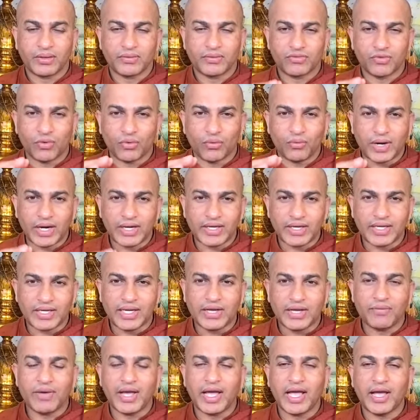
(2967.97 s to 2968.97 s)
So
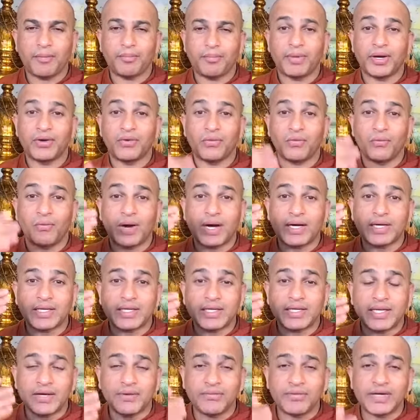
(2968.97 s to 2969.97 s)
whatever happened,
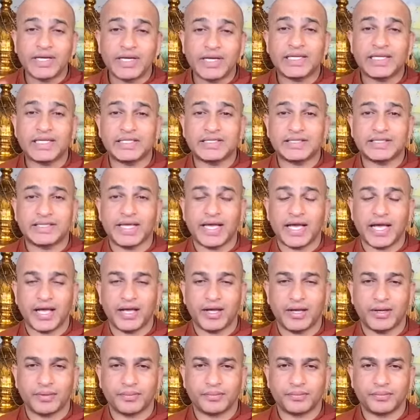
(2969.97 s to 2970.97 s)
whatever it is there,